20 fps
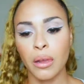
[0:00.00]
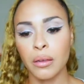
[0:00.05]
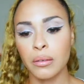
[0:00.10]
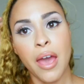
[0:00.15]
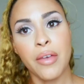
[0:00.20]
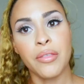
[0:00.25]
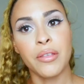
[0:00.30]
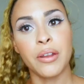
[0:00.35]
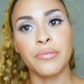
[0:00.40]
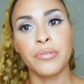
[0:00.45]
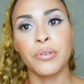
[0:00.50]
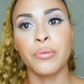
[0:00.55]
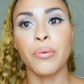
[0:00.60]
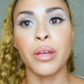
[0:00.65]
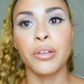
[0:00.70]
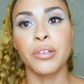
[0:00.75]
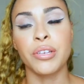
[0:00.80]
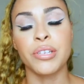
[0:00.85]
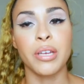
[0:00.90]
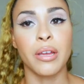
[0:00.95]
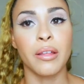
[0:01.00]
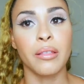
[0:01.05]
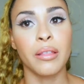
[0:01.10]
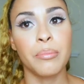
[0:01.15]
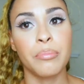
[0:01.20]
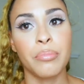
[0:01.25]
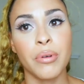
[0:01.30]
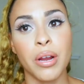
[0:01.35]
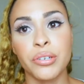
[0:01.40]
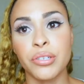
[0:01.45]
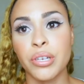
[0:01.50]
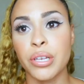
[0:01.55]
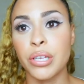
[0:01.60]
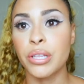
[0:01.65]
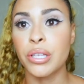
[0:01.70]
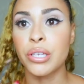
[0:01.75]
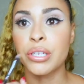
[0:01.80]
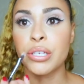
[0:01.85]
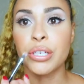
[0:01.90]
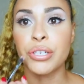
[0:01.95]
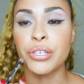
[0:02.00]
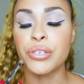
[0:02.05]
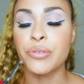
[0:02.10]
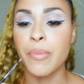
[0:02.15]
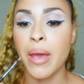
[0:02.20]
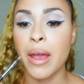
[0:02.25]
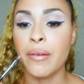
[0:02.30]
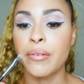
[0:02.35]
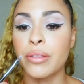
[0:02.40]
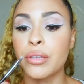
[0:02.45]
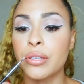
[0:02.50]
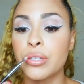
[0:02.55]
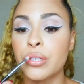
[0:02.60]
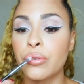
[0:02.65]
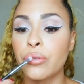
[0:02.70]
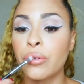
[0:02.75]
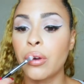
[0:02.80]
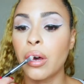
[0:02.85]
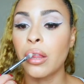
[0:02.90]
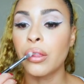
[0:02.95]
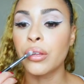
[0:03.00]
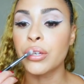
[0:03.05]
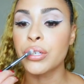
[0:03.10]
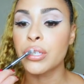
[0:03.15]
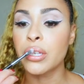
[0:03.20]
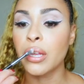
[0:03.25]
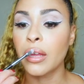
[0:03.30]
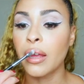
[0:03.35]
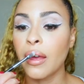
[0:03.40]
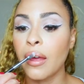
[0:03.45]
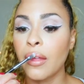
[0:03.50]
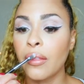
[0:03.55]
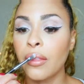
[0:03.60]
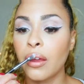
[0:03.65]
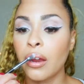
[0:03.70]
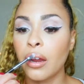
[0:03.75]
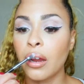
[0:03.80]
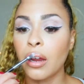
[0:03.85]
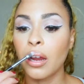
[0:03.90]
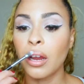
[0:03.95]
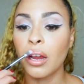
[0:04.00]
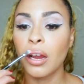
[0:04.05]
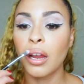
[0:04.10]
And then if you want, you can take a lip brush and then just marry the 2 colors together.